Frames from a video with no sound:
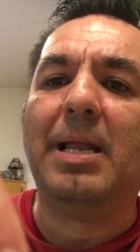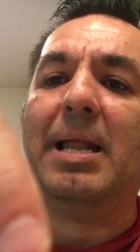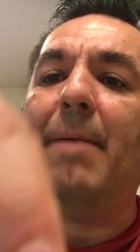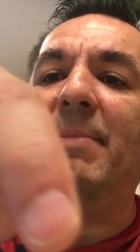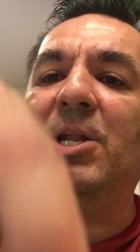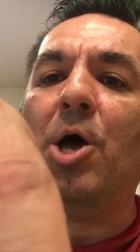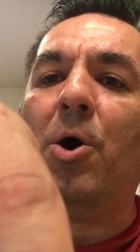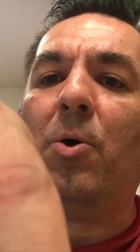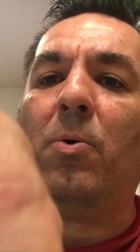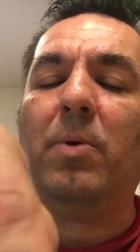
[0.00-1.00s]
let me
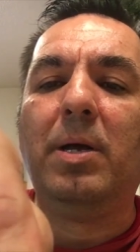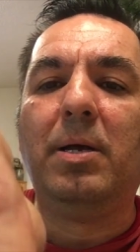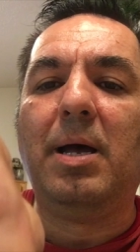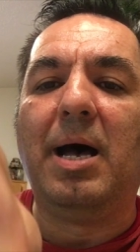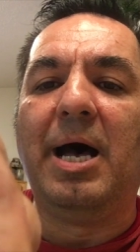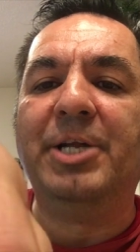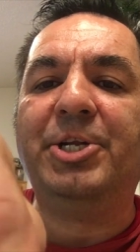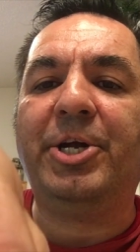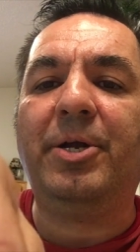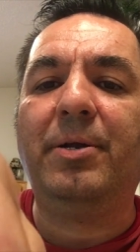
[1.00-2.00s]
know
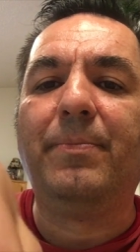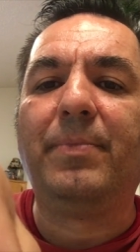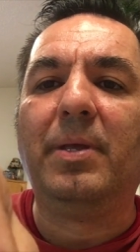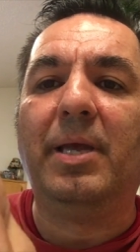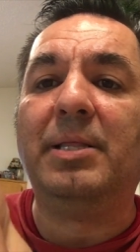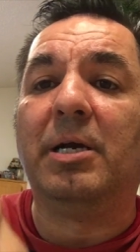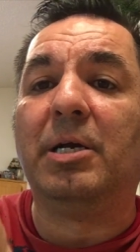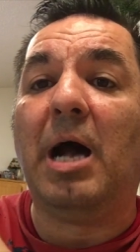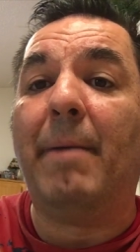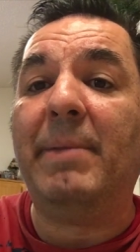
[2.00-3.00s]
under in the
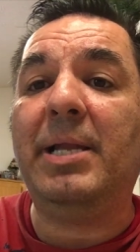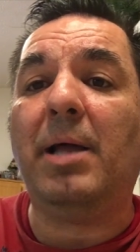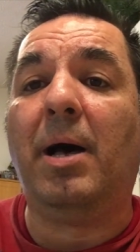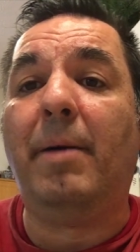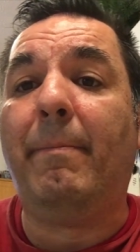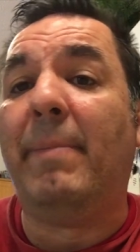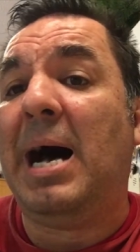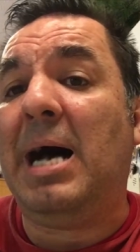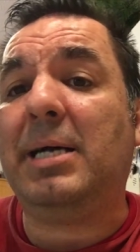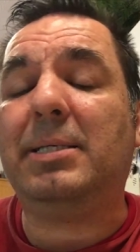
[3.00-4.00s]
comment uh,
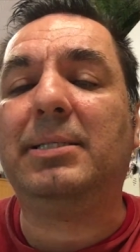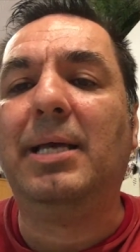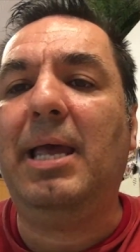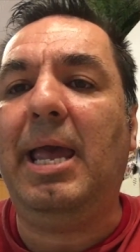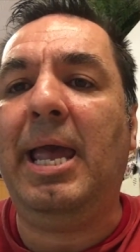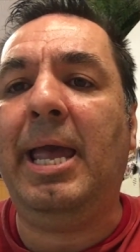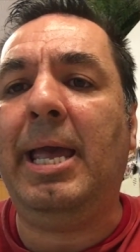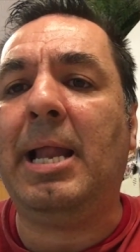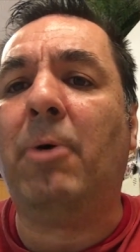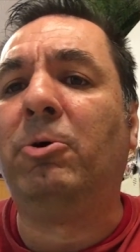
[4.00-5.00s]
box,
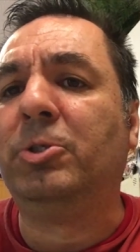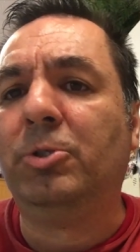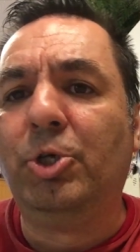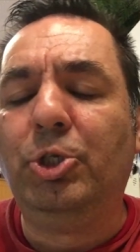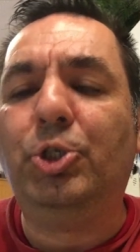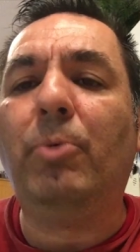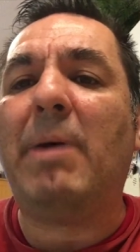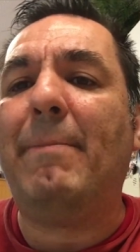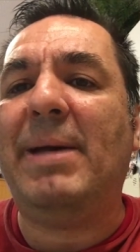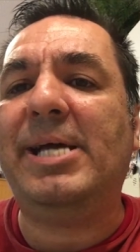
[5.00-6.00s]
and I will do
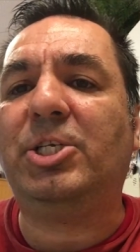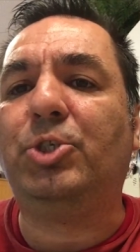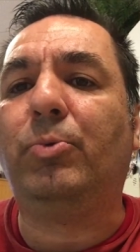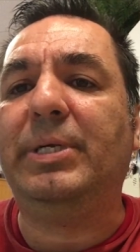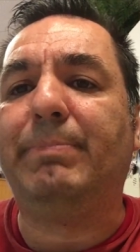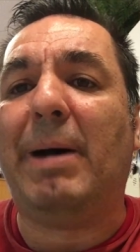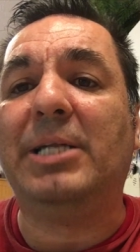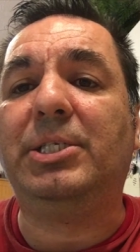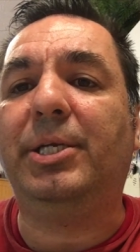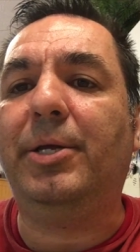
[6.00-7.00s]
my best to
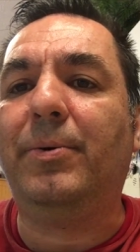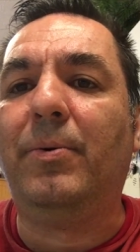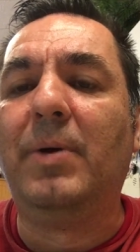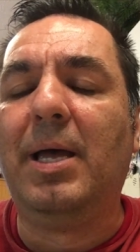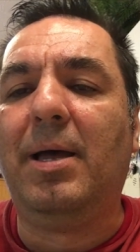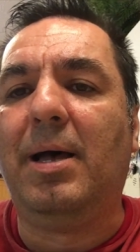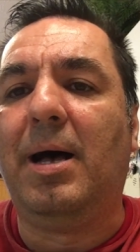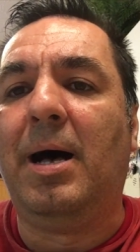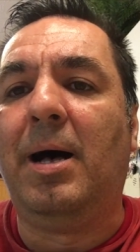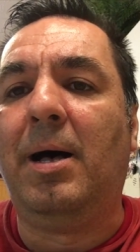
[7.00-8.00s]
respond to you,
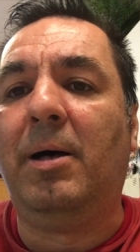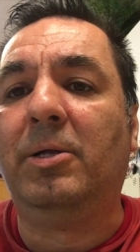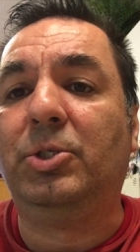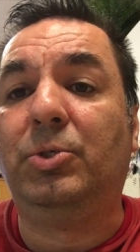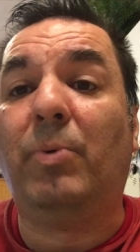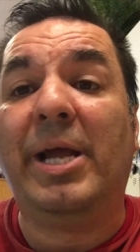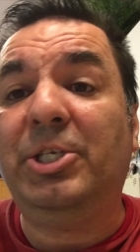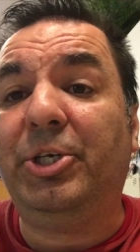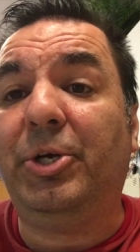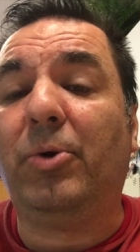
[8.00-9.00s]
uh, to
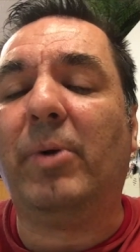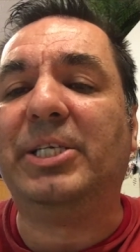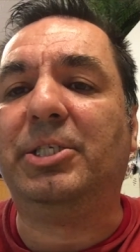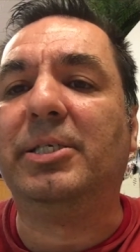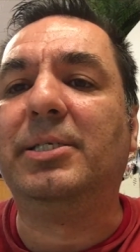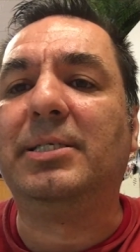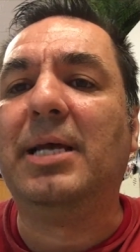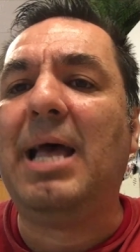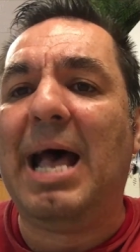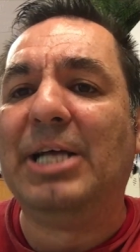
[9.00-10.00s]
answer your questions
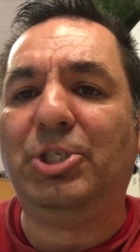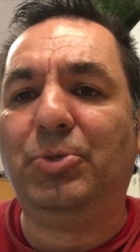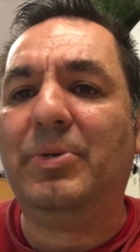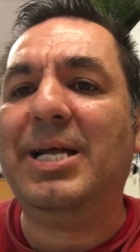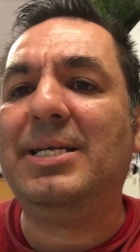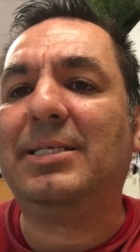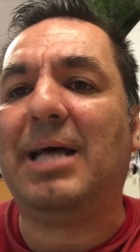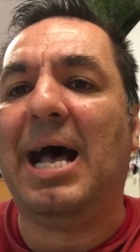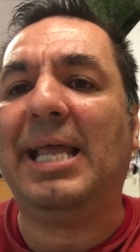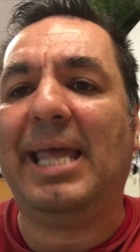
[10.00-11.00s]
as soon as
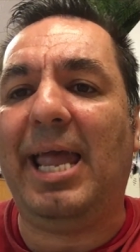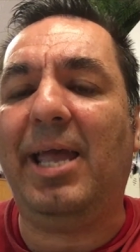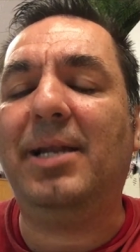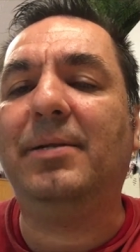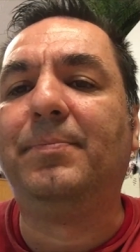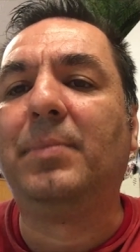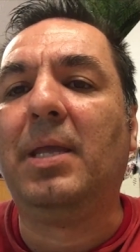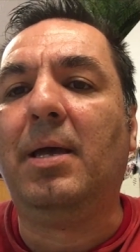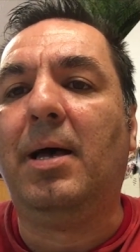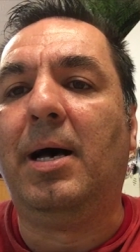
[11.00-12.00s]
I can.
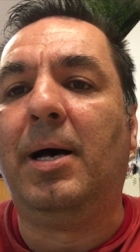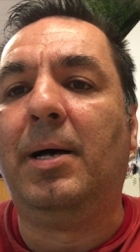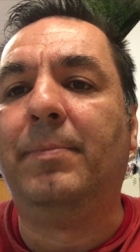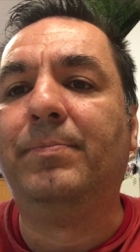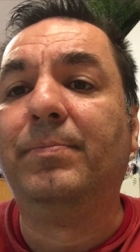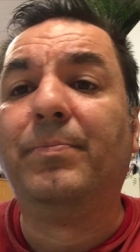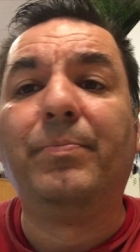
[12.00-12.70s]
Um,